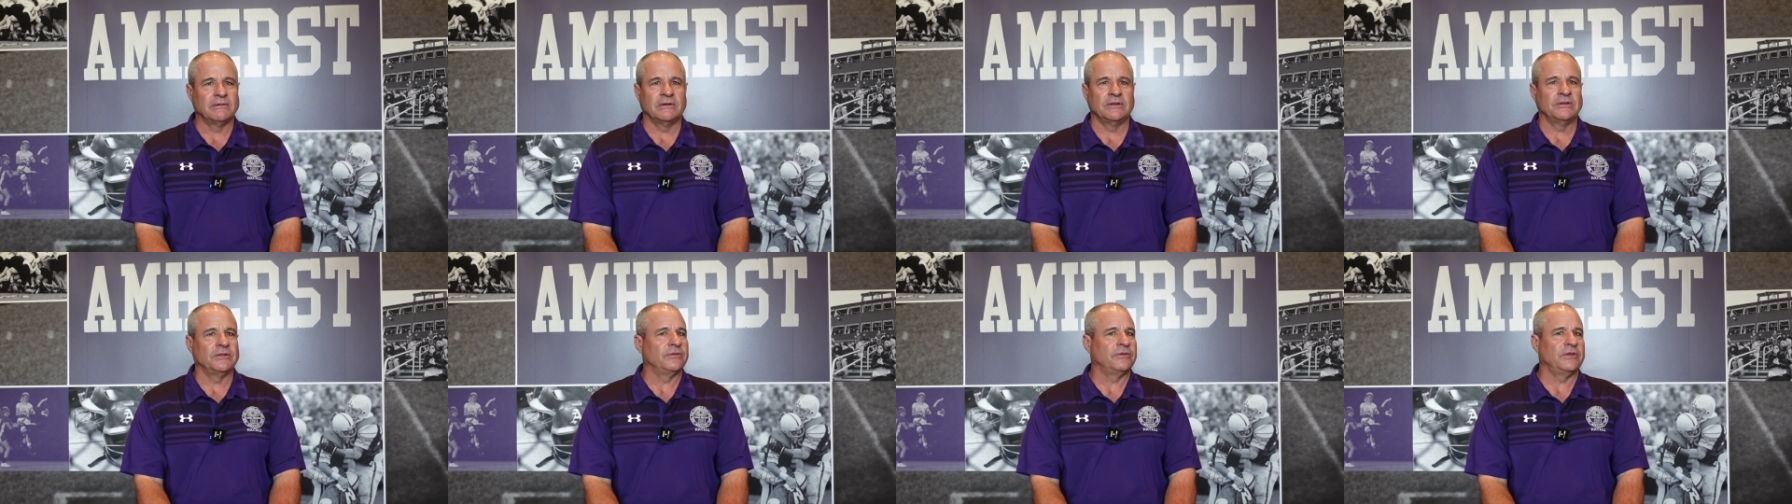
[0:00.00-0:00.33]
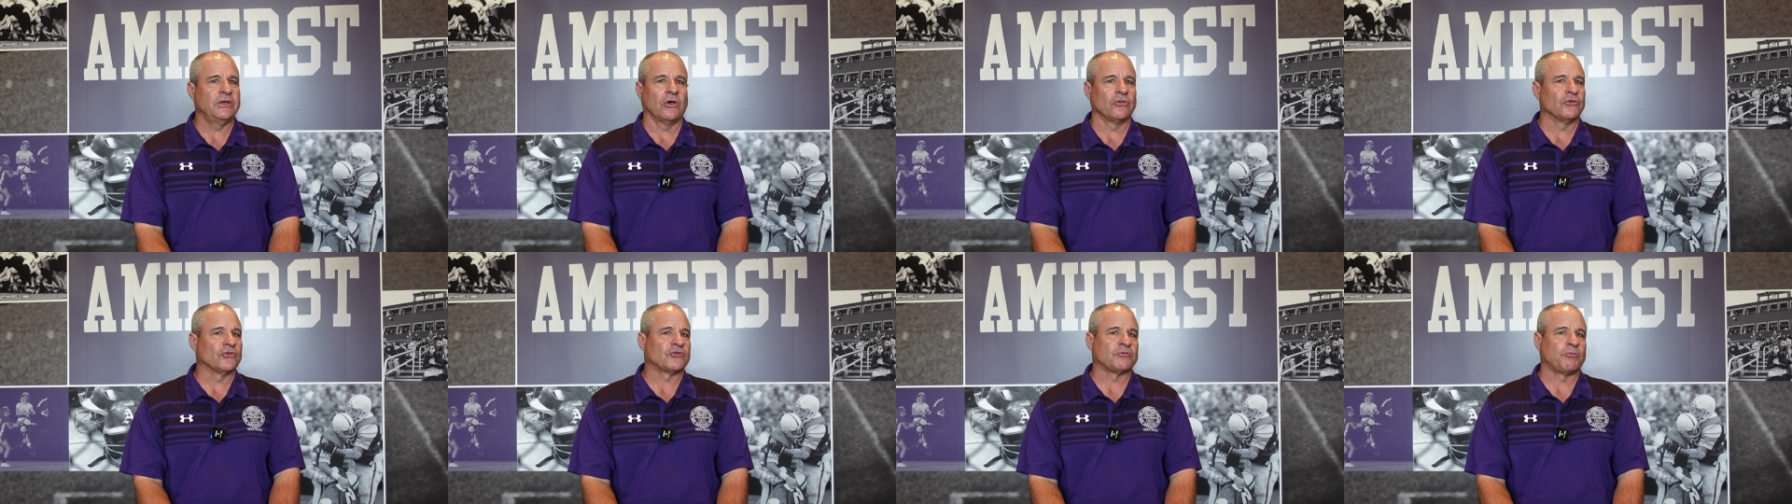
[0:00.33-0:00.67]
The
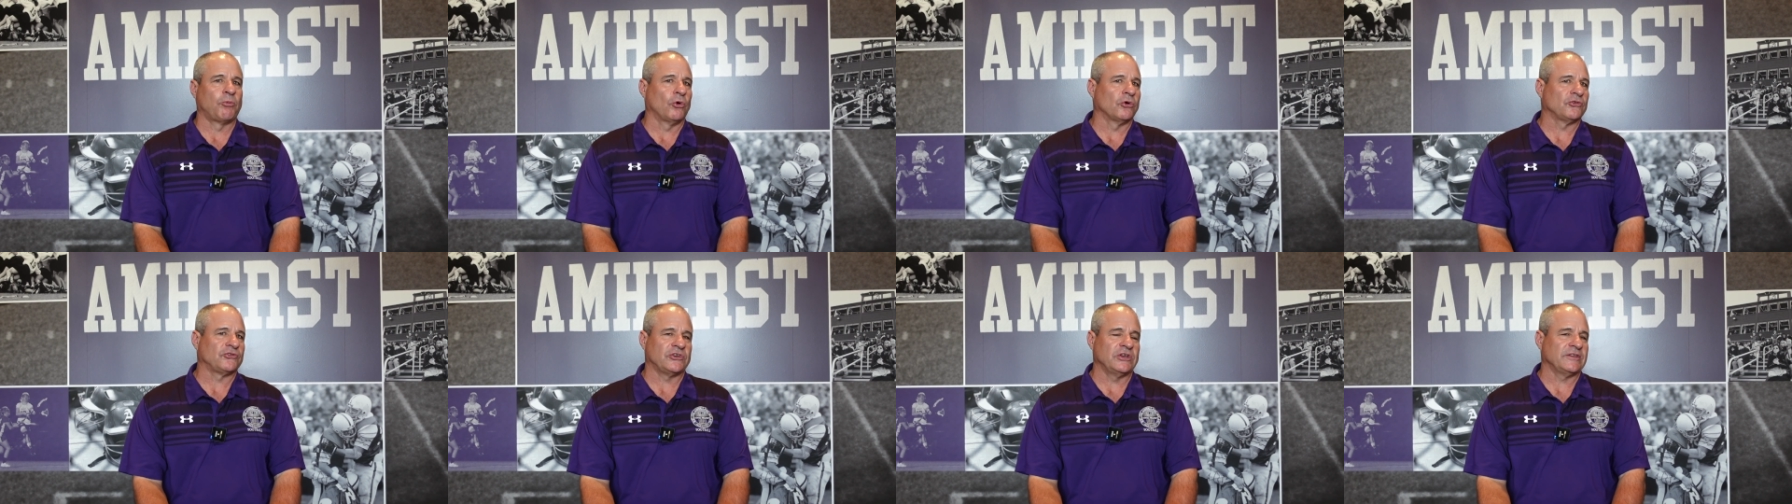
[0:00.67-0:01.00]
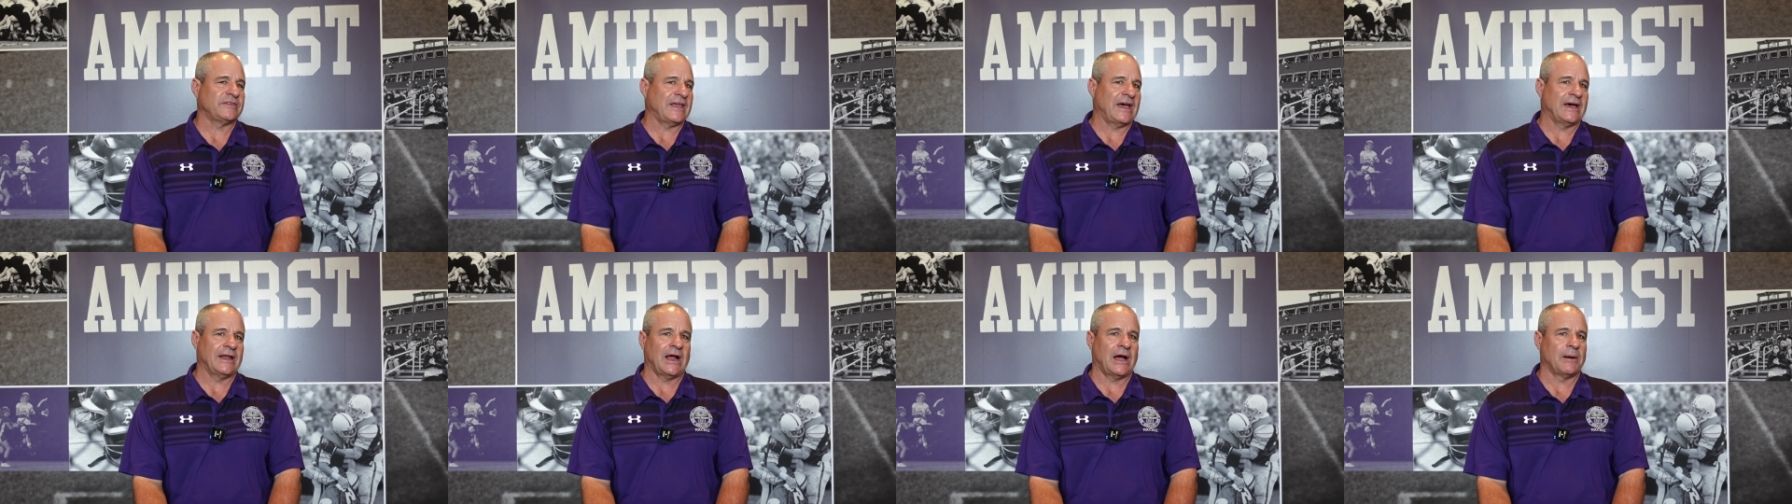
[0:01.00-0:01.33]
other sports get
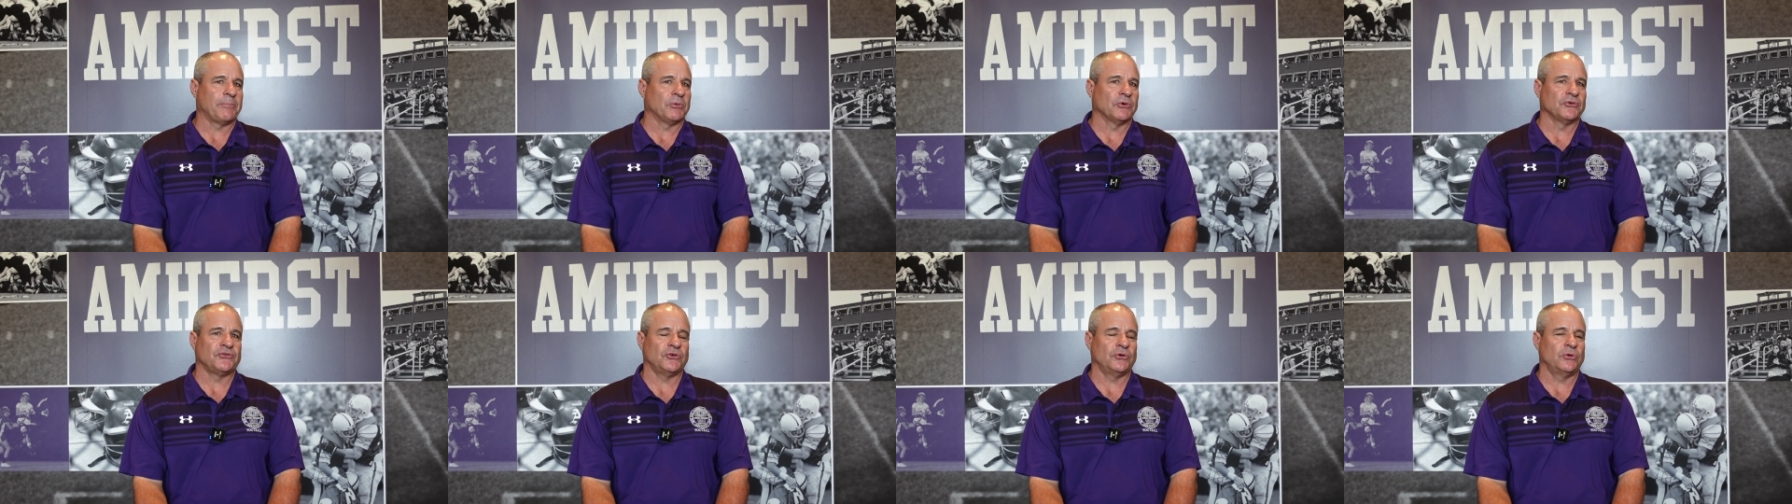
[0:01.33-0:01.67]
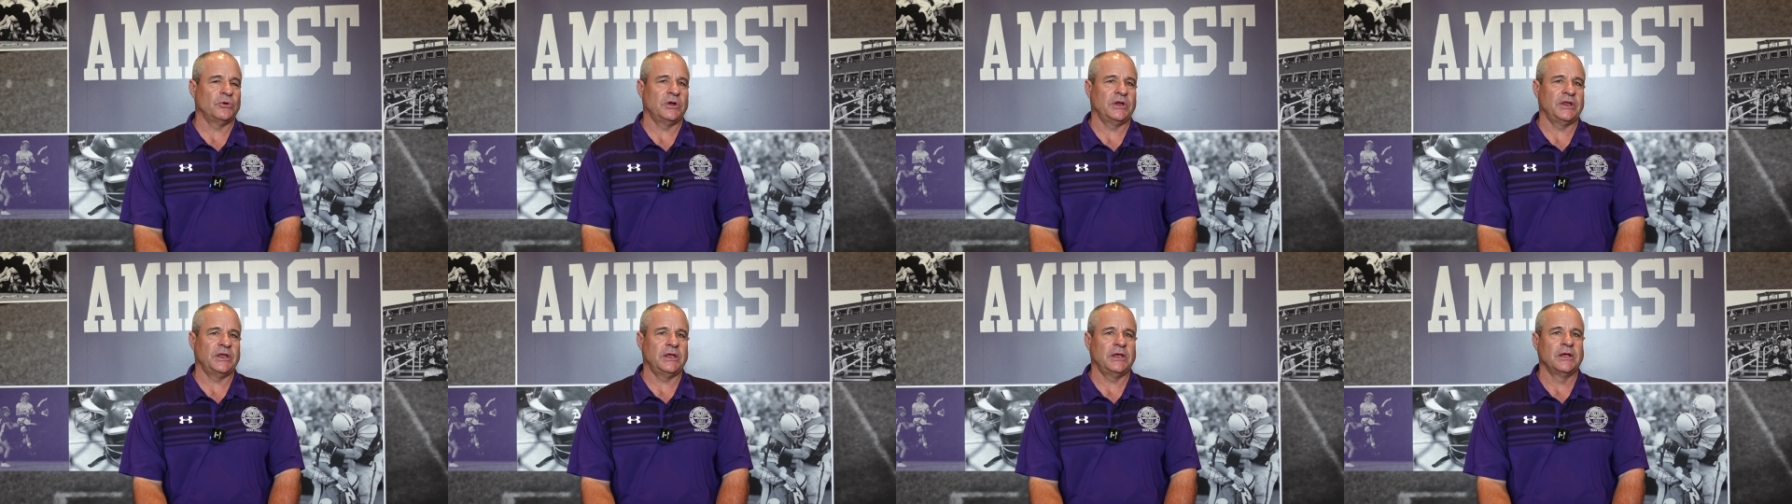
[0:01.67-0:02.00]
that
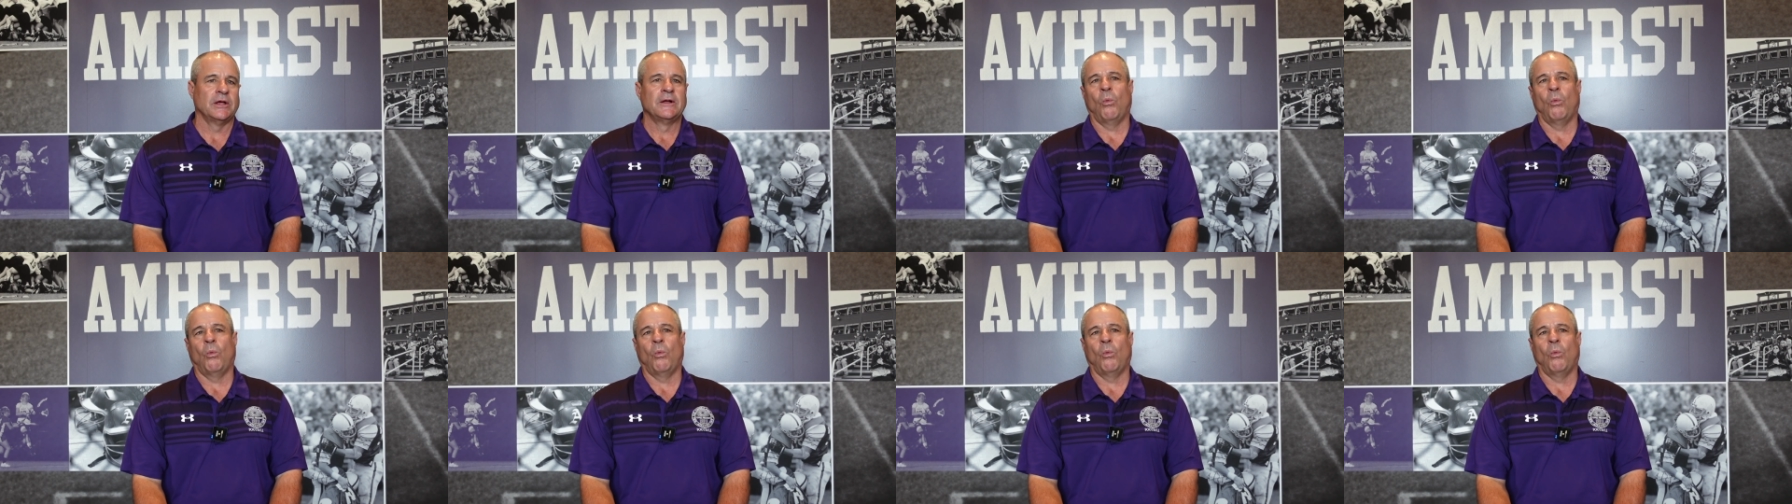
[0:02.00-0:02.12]
opportunity.